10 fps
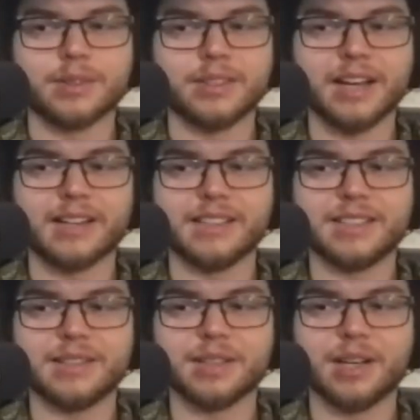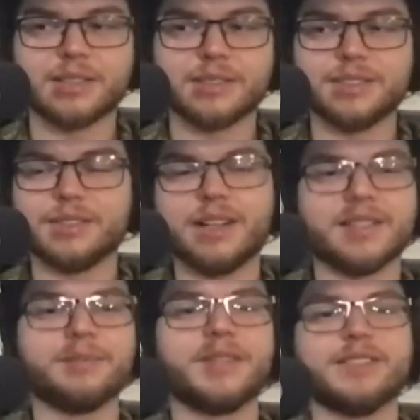Yeah, that sounds awesome. You gotta
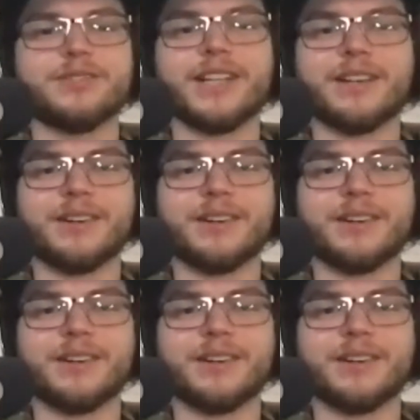send me this video now.